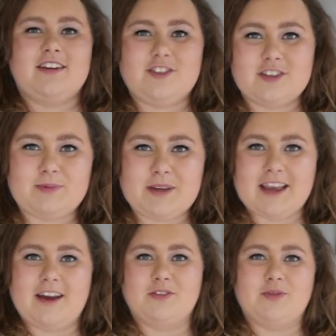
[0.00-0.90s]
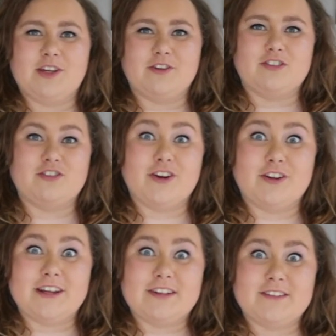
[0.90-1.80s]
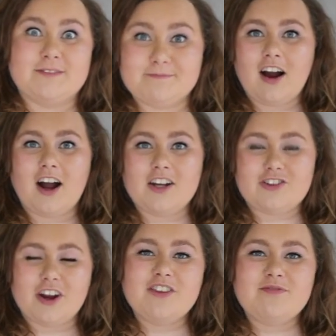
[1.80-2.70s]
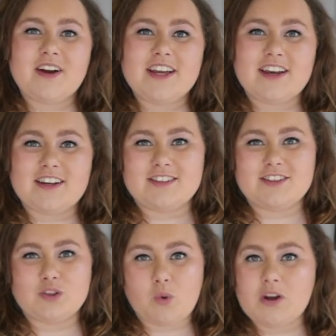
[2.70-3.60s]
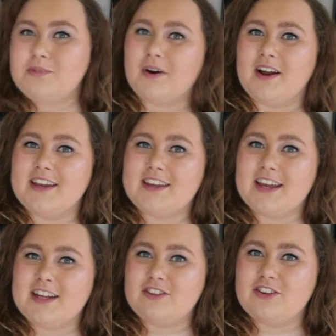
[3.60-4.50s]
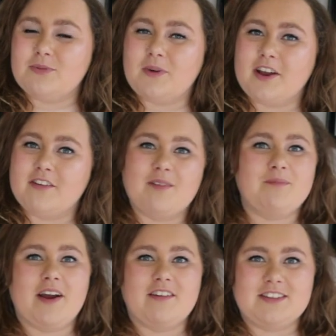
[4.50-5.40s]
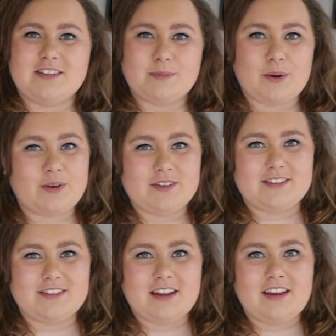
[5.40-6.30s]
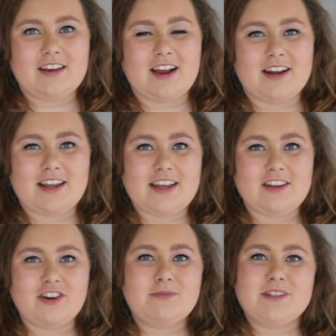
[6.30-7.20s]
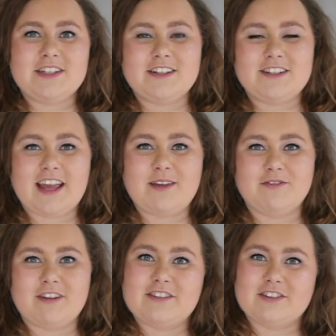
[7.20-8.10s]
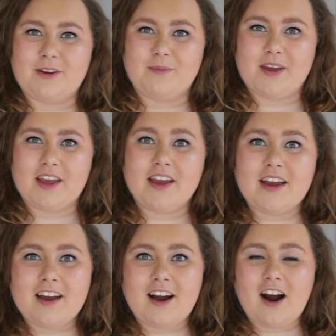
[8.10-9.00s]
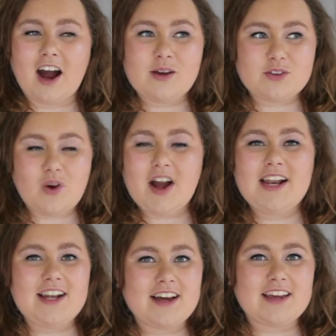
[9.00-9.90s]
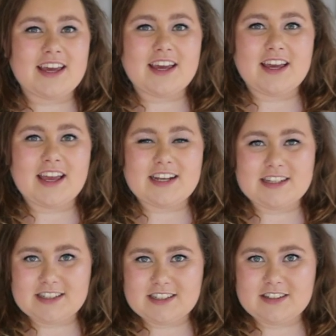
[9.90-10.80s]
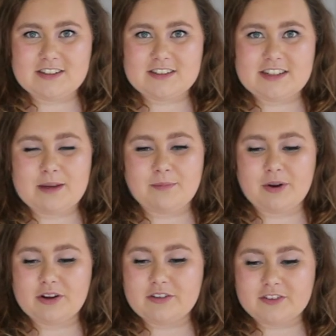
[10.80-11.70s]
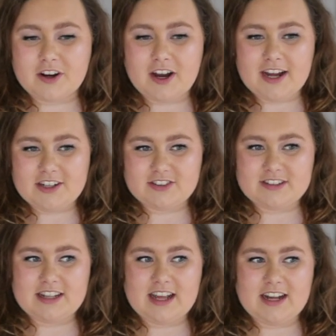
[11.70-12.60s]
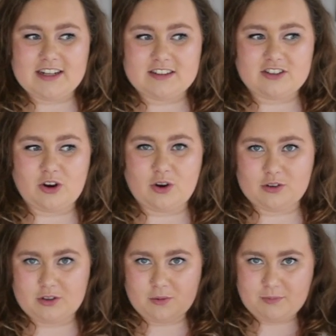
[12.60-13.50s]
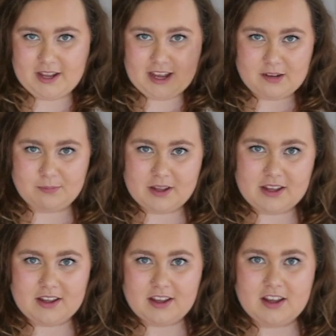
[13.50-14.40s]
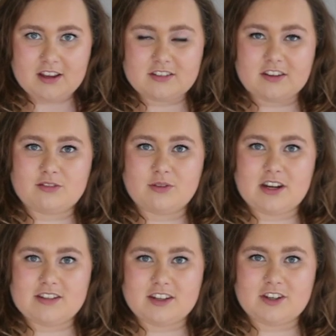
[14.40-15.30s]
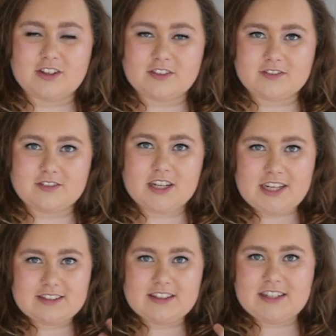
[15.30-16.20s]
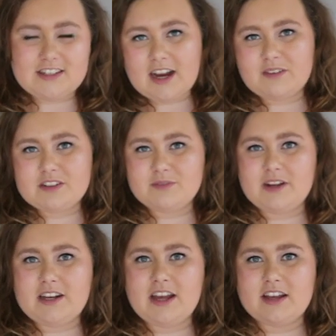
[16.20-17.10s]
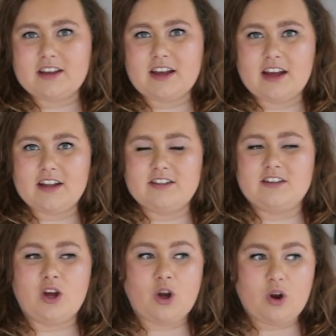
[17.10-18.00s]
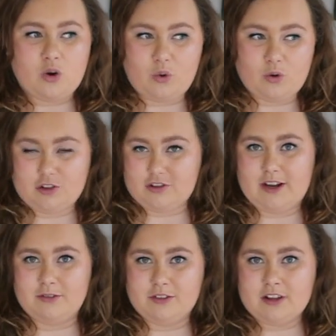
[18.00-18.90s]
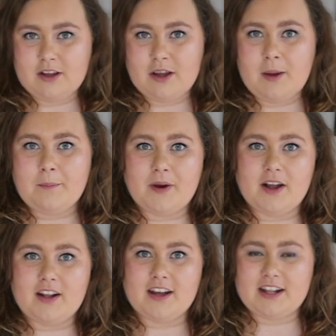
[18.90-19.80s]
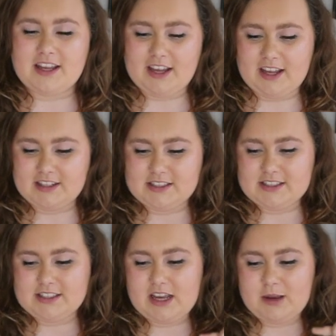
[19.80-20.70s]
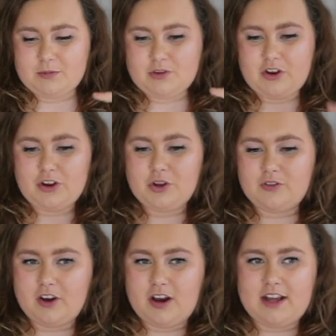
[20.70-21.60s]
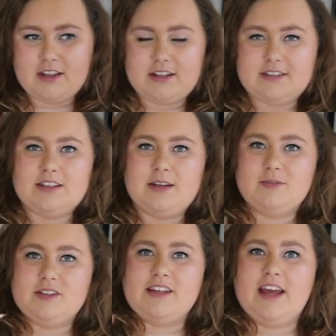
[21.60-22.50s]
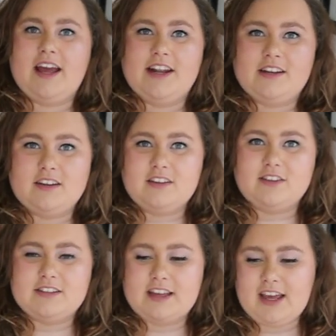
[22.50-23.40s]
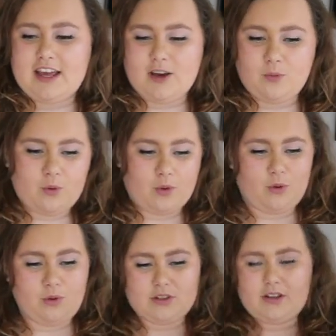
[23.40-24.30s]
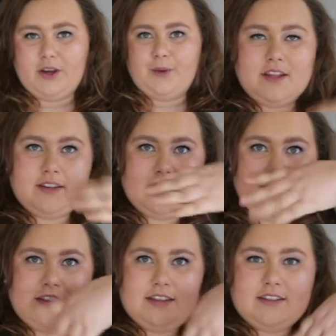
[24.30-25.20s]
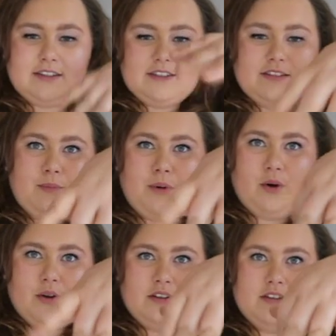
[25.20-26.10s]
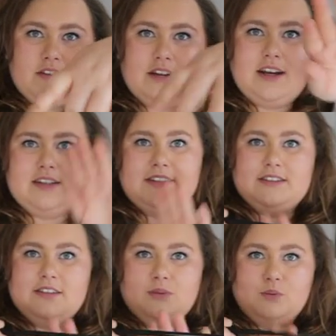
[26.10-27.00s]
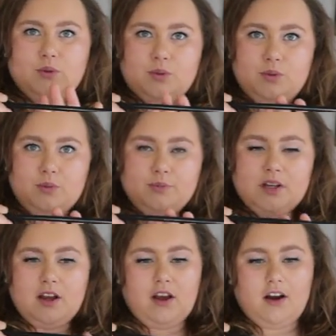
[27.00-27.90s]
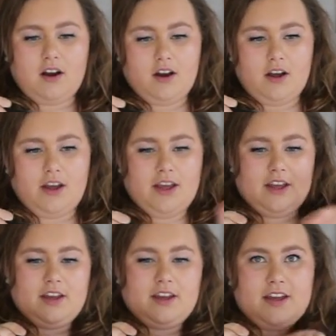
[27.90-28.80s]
Just be careful when you cross the road next. I drove my cousin's quad bike into my grandparents' pond and he jumped in and came and rescued me. I was quite lucky it didn't tip over and just land on my head bit, because otherwise I could have easily damaged my neck and or drowned. But luckily it tipped over and then tipped again because it hit a wall. So this is the pond and this is a wall. I